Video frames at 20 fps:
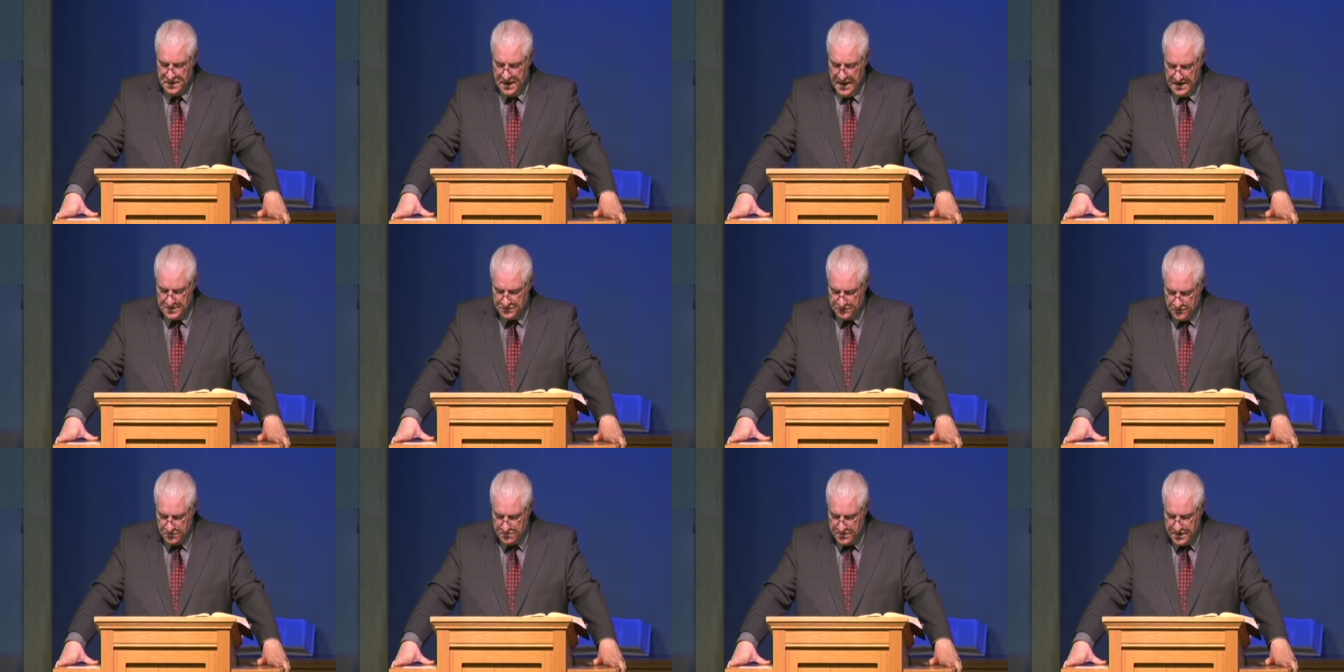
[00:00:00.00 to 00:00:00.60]
as
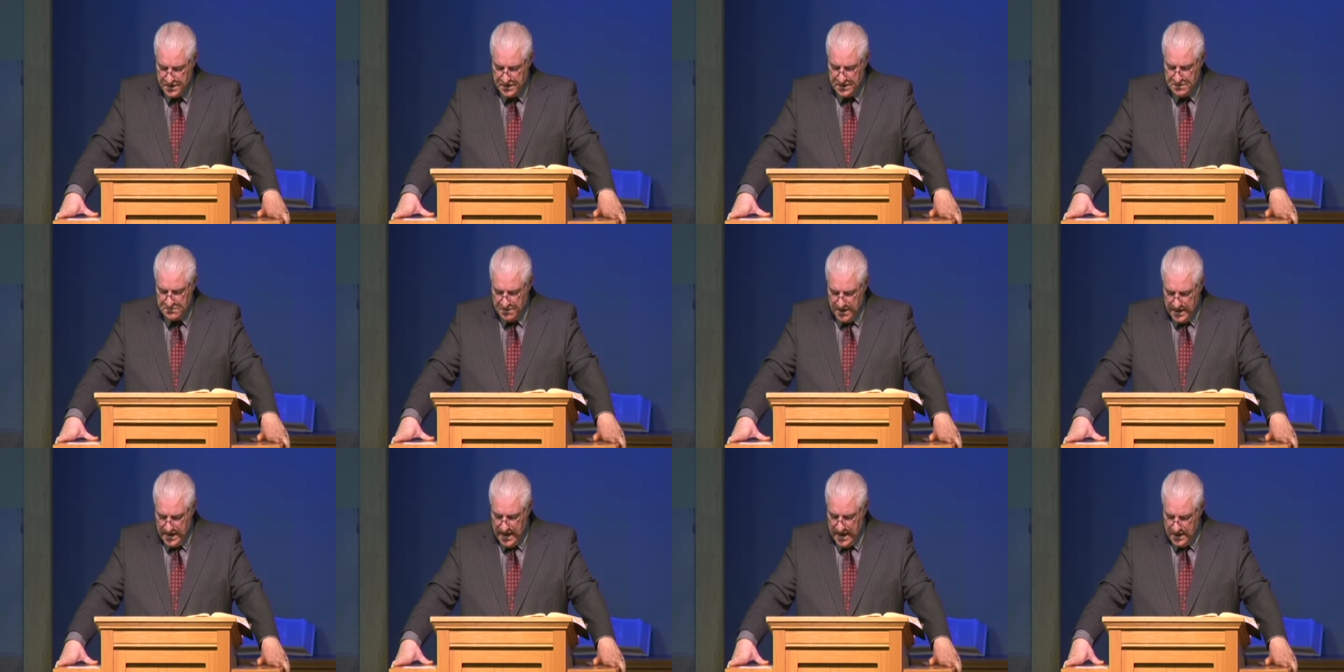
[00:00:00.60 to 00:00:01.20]
for me and
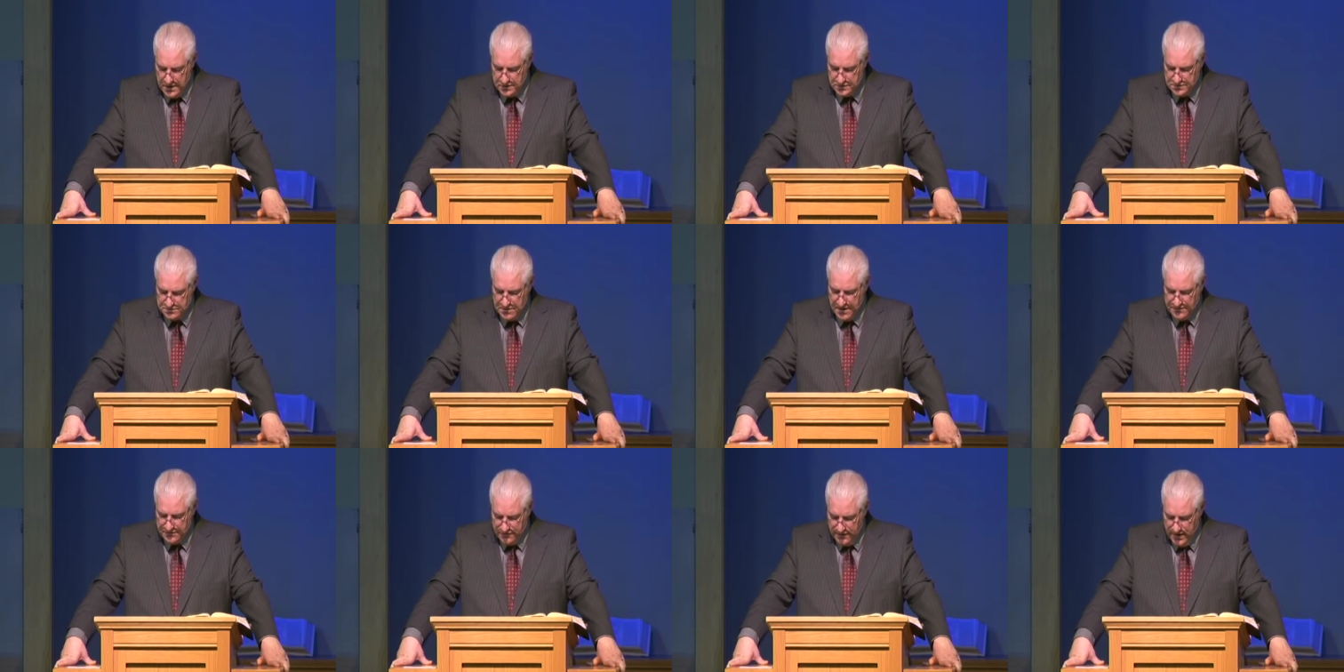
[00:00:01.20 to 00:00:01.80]
my house,
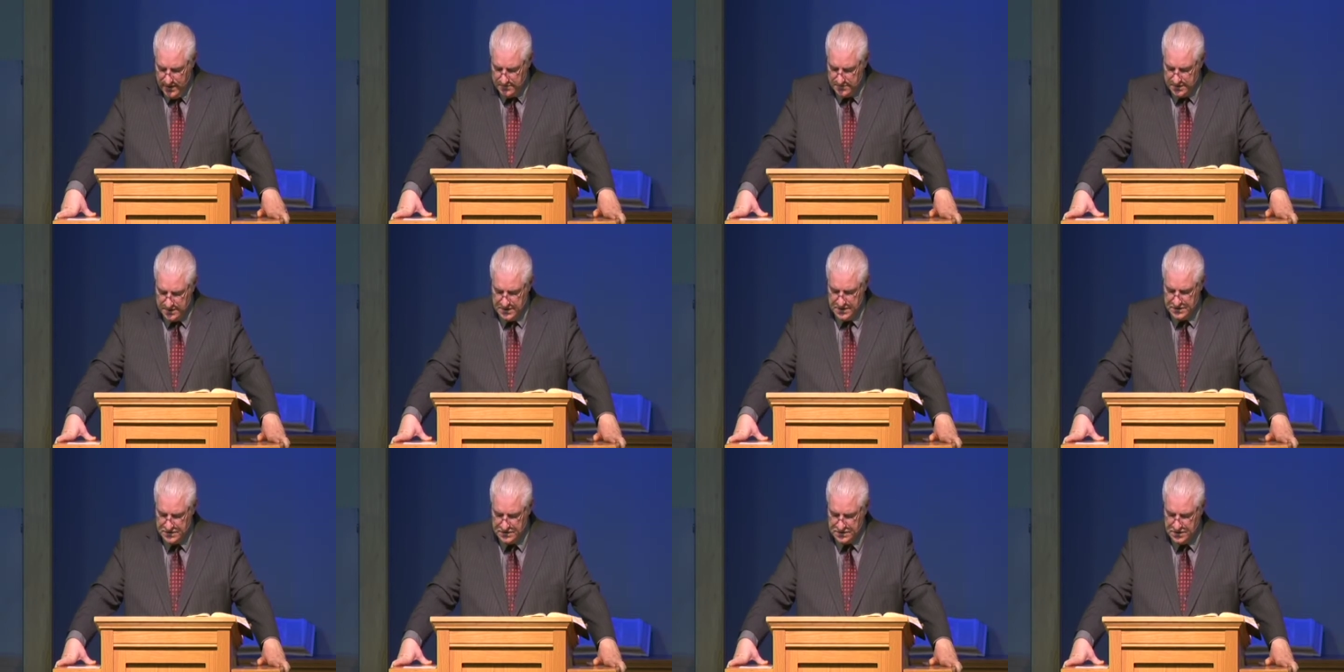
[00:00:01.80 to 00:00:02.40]
my family,
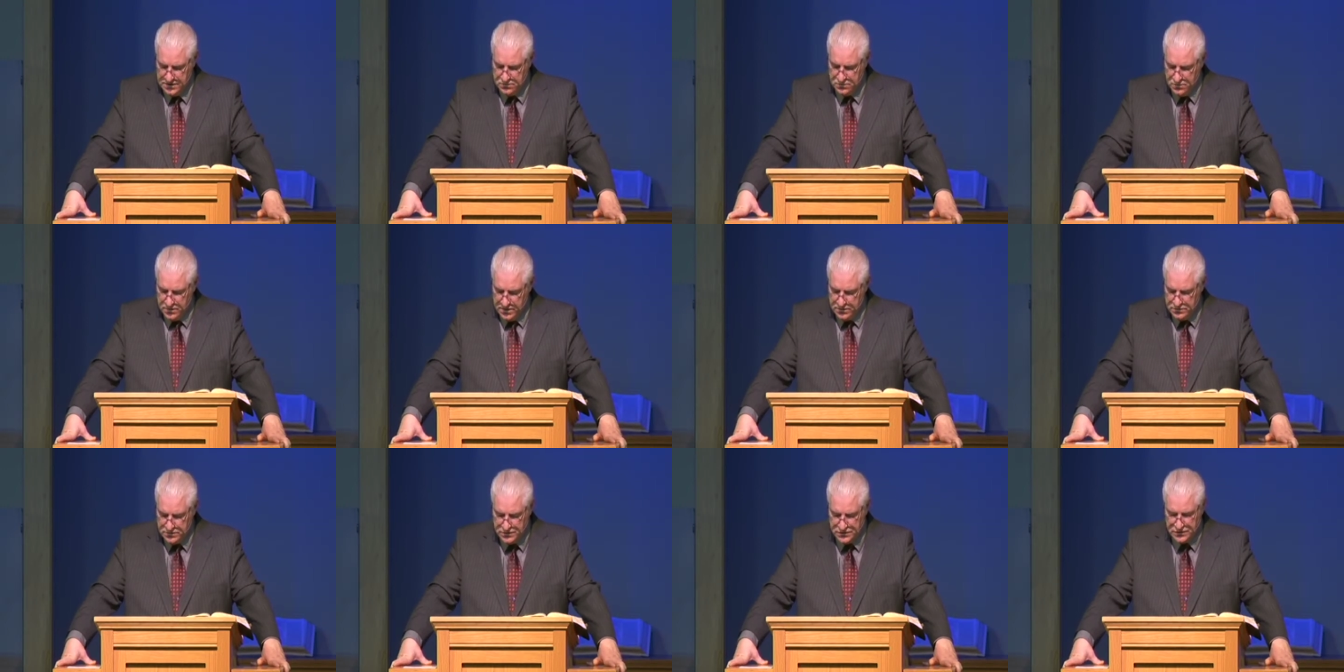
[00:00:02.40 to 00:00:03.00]
he said, we
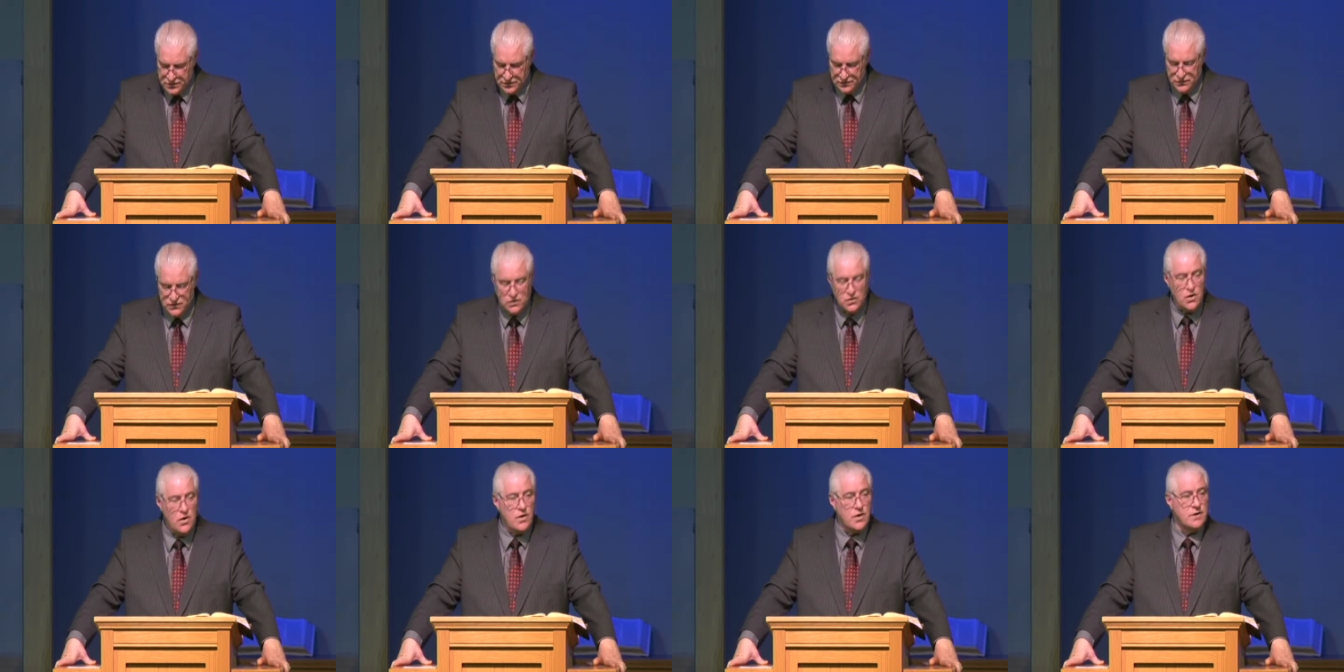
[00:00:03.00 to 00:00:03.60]
will serve the
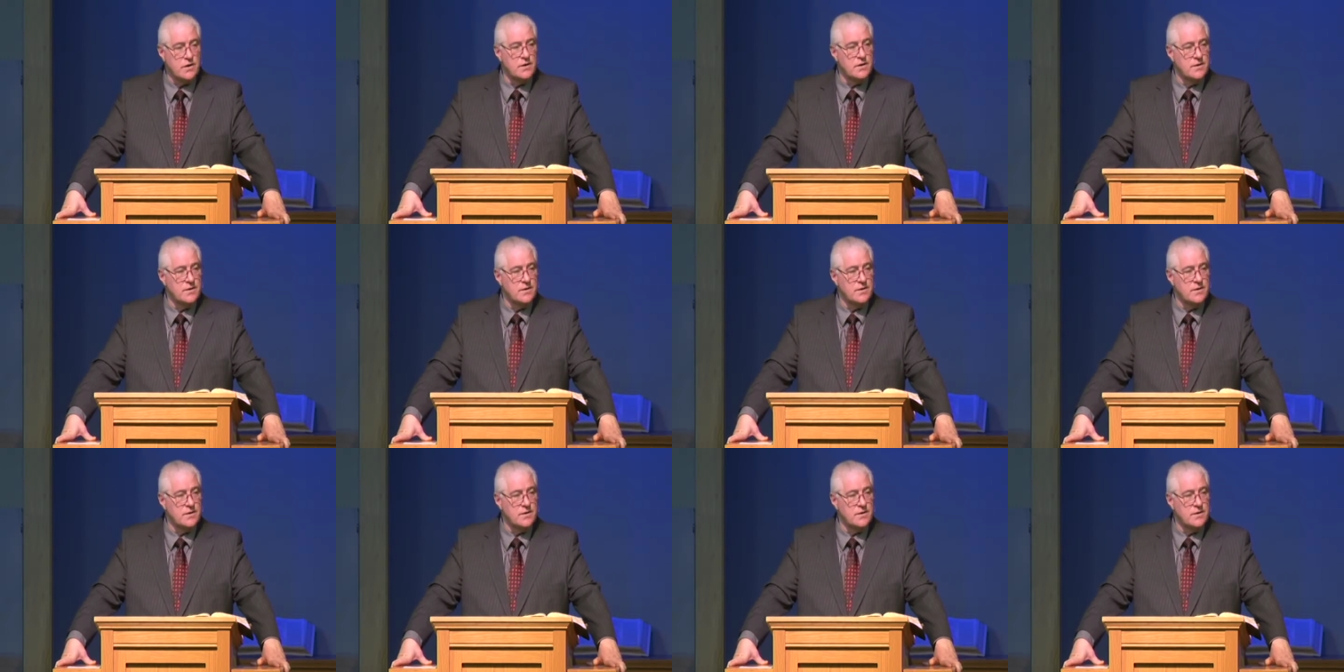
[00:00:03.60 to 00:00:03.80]
Lord.